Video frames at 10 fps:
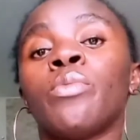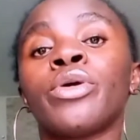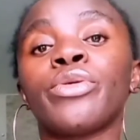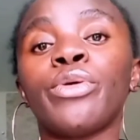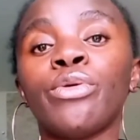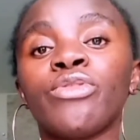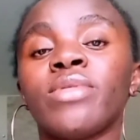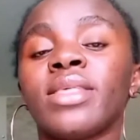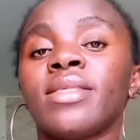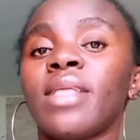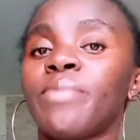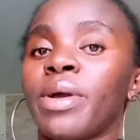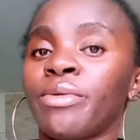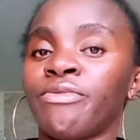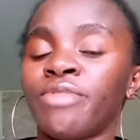but also the
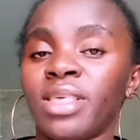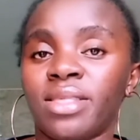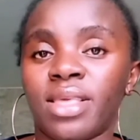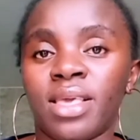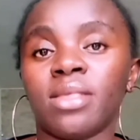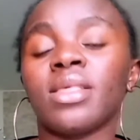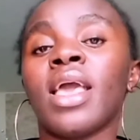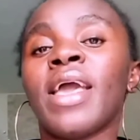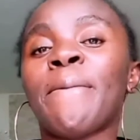setback of this is